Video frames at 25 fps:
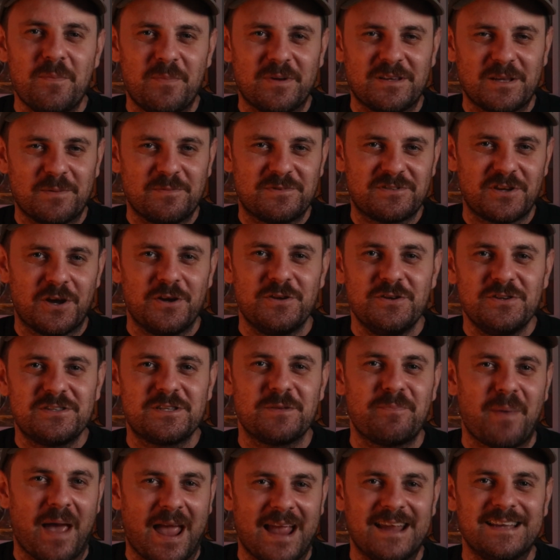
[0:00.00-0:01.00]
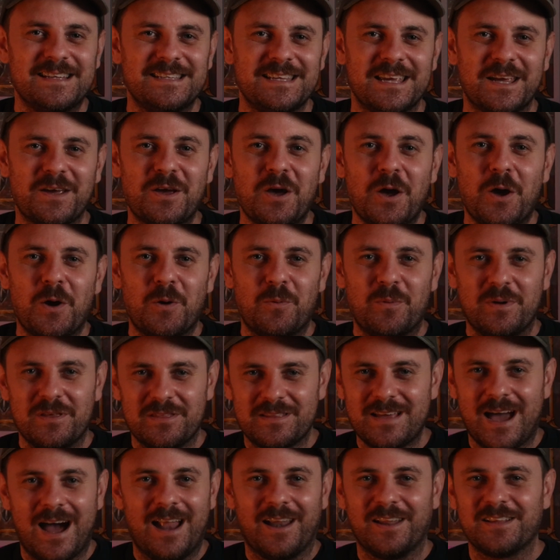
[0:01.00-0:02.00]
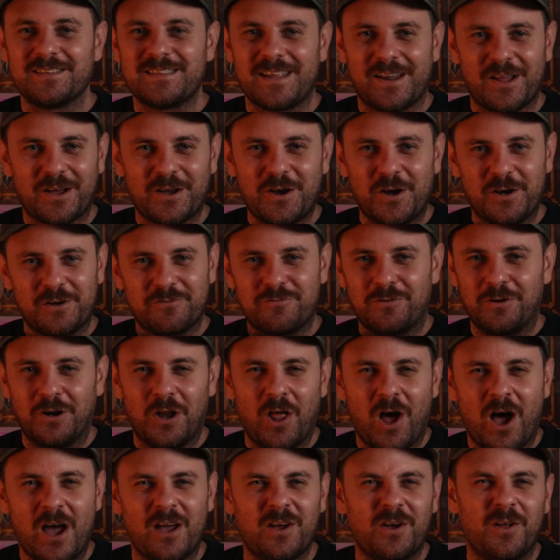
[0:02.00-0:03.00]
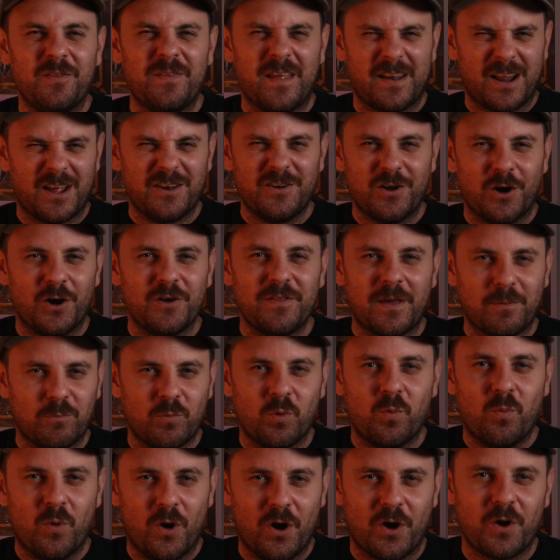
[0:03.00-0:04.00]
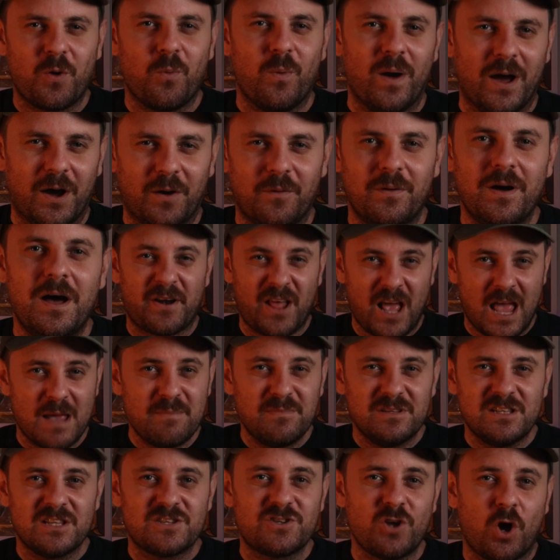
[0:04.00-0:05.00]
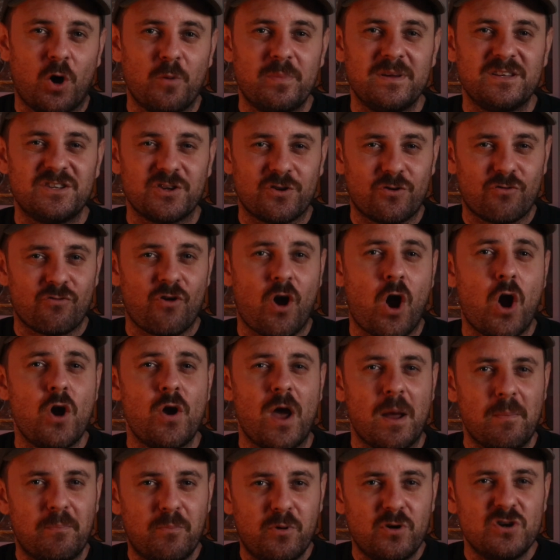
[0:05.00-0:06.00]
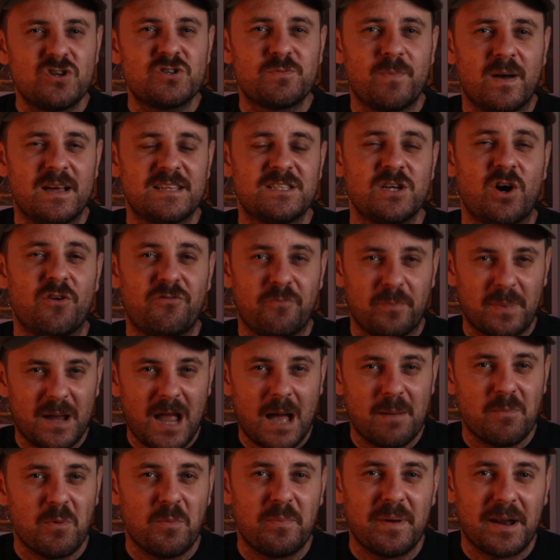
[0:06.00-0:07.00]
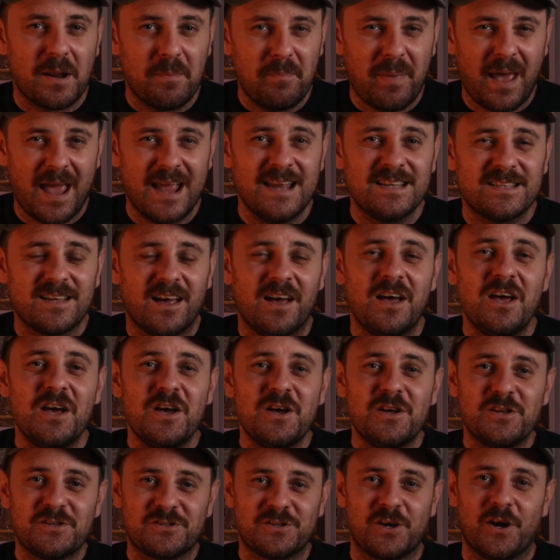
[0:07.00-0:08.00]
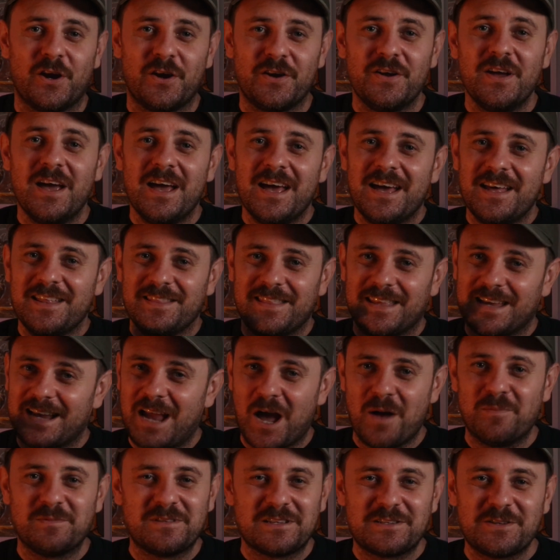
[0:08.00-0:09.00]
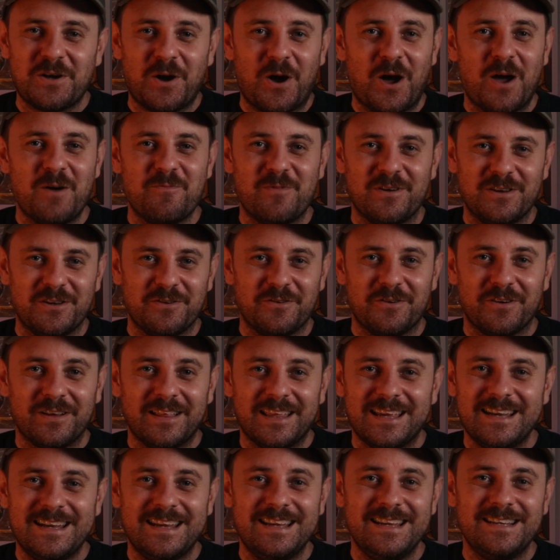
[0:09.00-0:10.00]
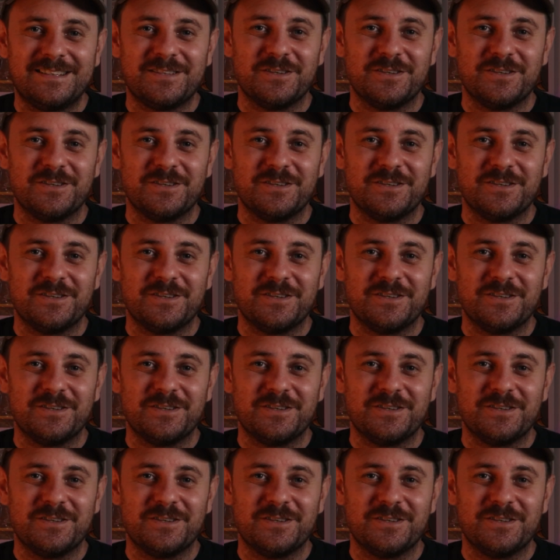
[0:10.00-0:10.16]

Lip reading: because I'm so used to painting with colors that I kind of rely on that I know that will work well. But I am in this hobby to grow and push myself and become a better painter, so there comes a time when you really need